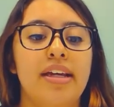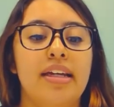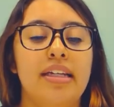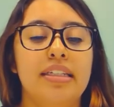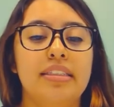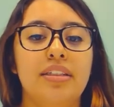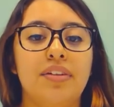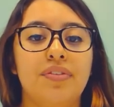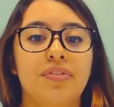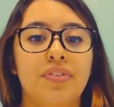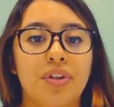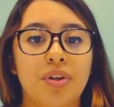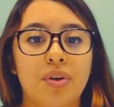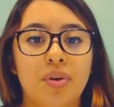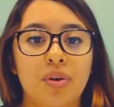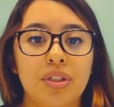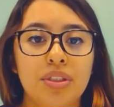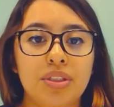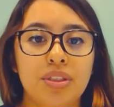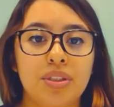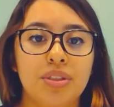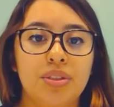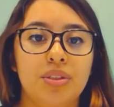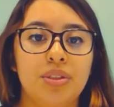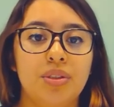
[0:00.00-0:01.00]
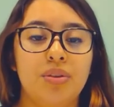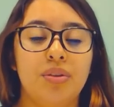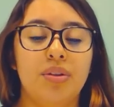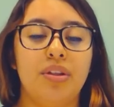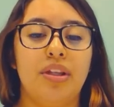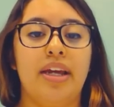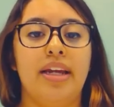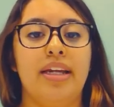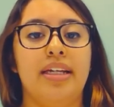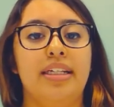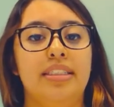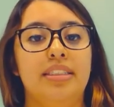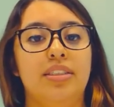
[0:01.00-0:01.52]
is if you're going to do
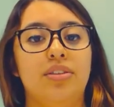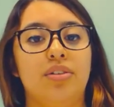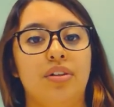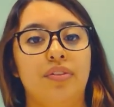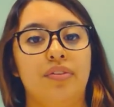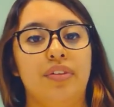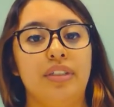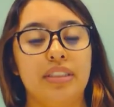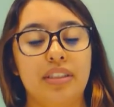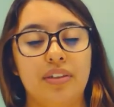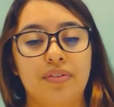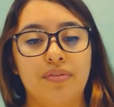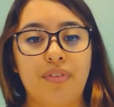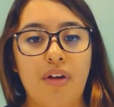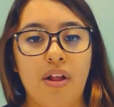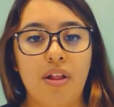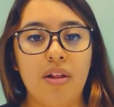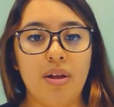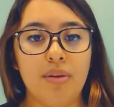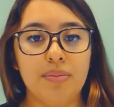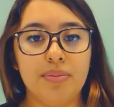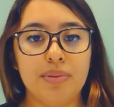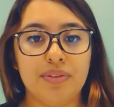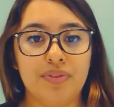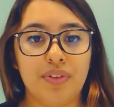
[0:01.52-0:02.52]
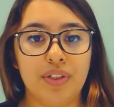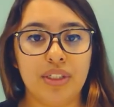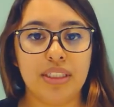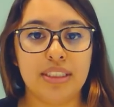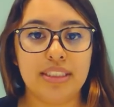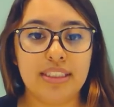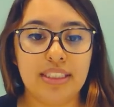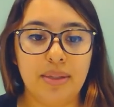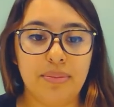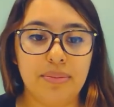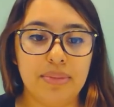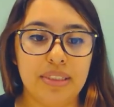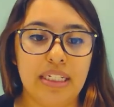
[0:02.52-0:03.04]
like store visit follow-ups for the
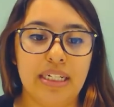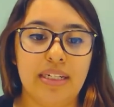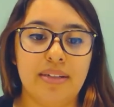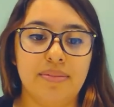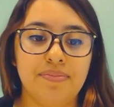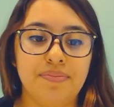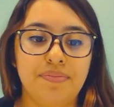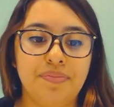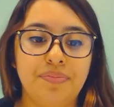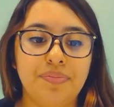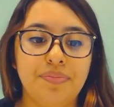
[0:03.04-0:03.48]
same day.